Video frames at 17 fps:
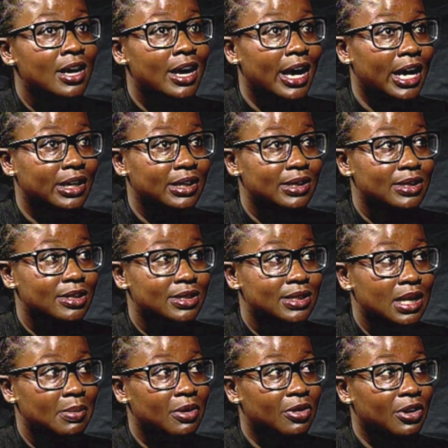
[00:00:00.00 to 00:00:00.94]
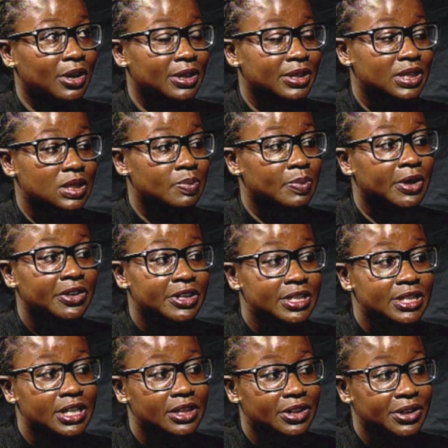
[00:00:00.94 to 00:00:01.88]
And some of the
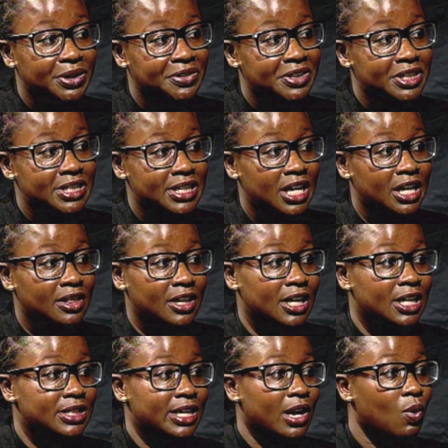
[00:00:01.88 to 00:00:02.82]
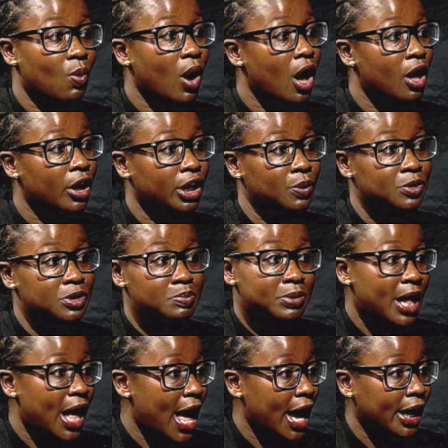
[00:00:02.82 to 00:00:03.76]
conspiracy theorists say things like, well, he was
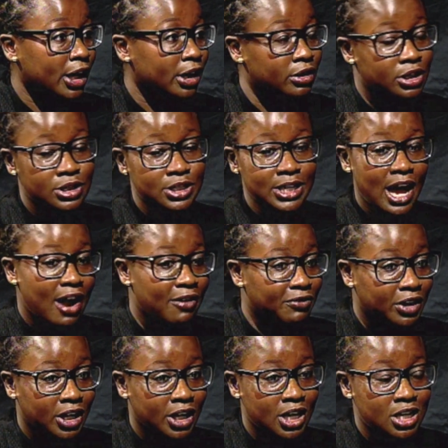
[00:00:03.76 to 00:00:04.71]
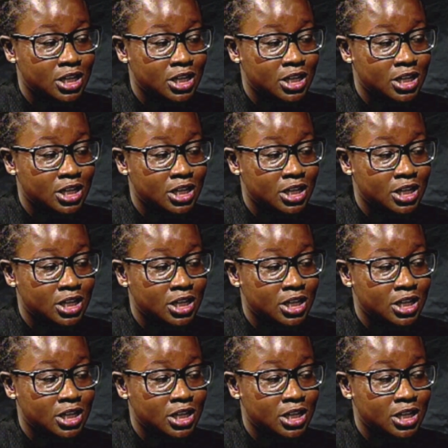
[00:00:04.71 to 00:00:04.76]
black and he's African.